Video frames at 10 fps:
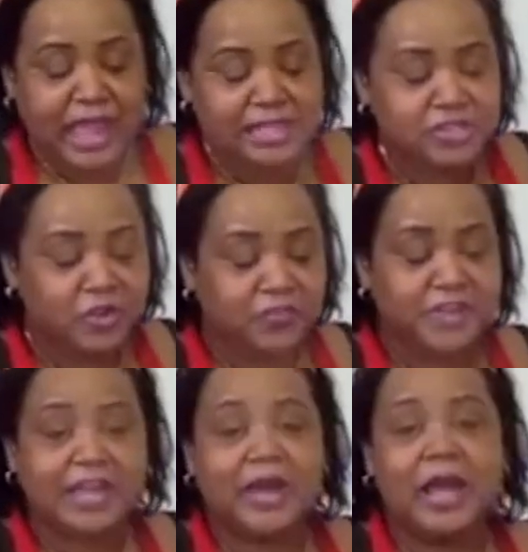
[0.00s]
And don't
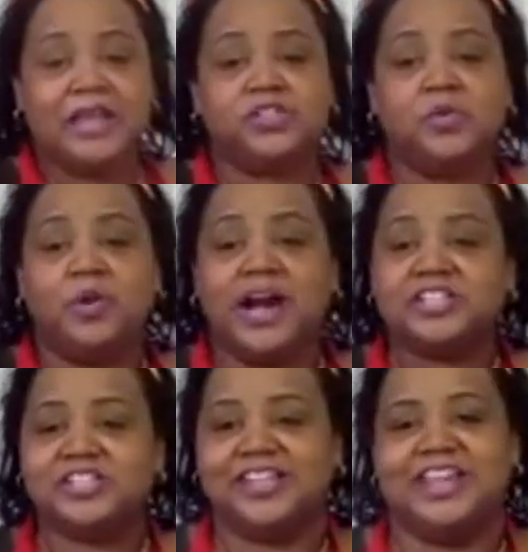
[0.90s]
forget, as you're
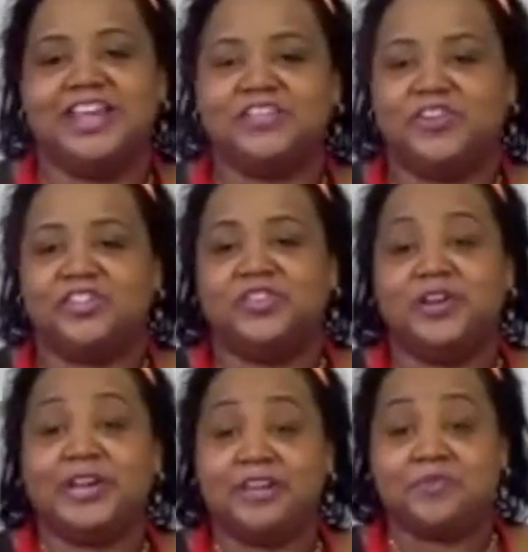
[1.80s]
watching this, first of
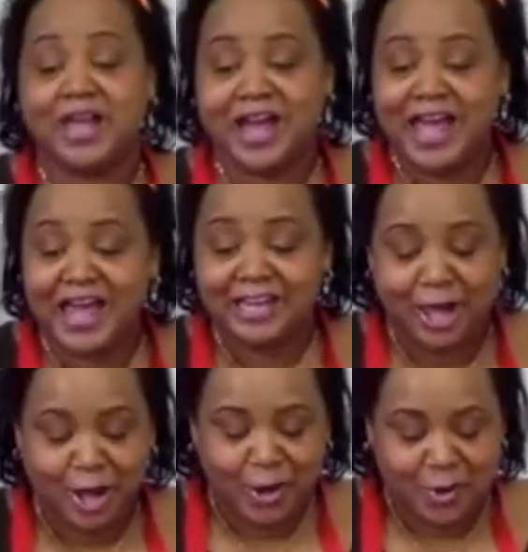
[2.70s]
all, give me a
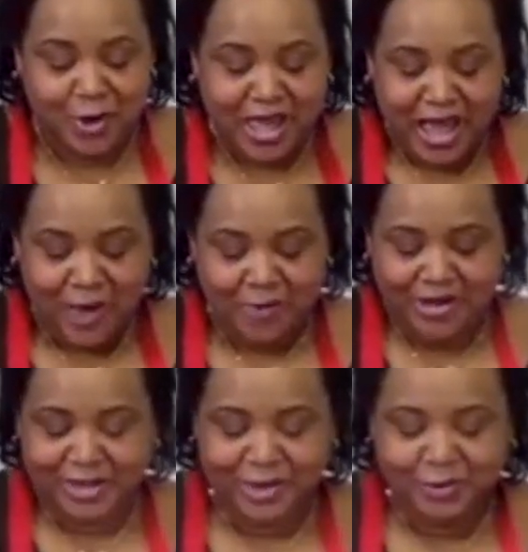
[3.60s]
hello. I
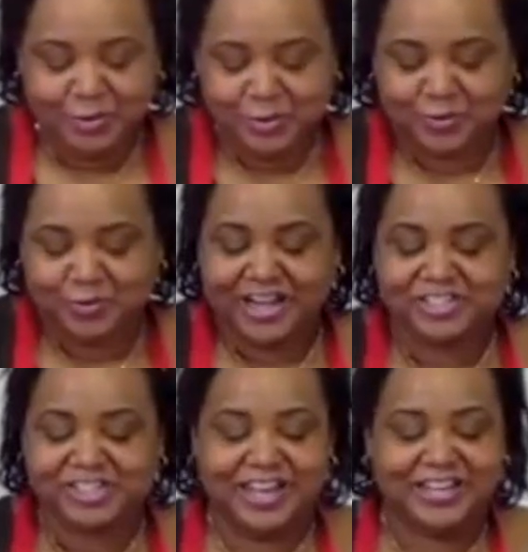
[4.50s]
want to know who's
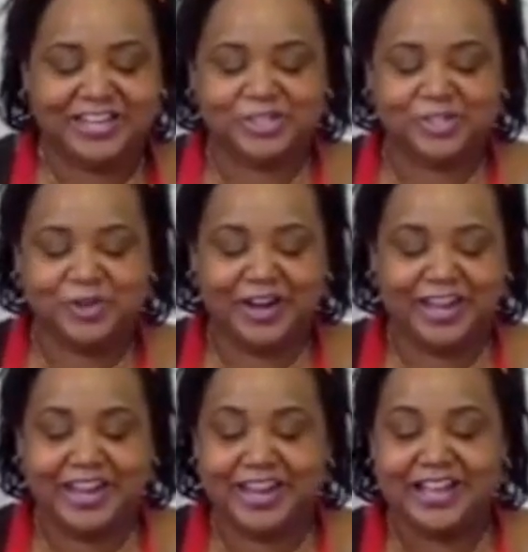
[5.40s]
watching and
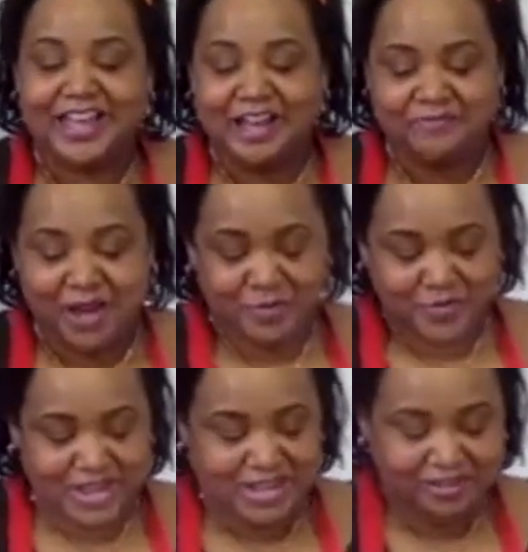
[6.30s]
enjoying my
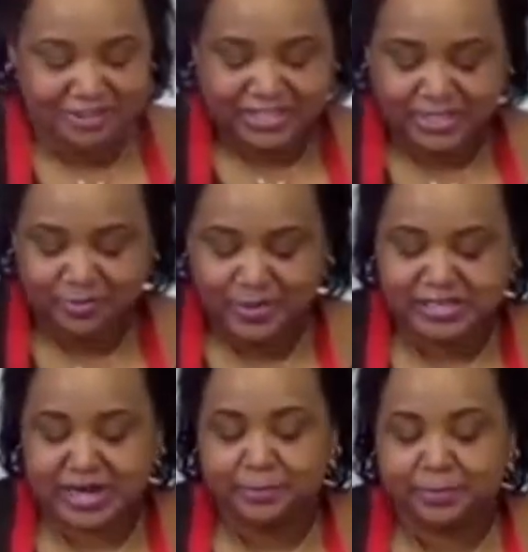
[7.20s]
weekly
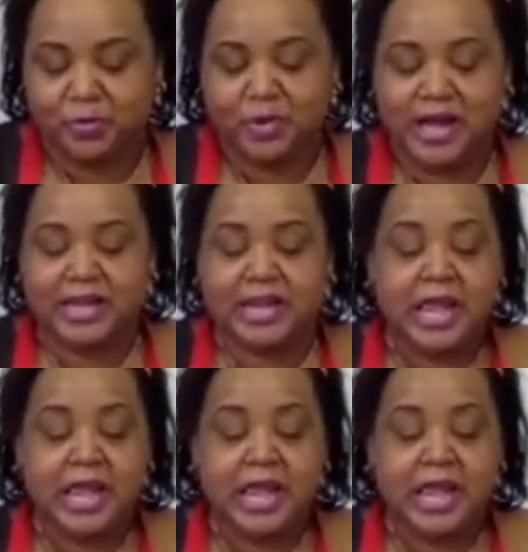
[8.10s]
recipes, number 1.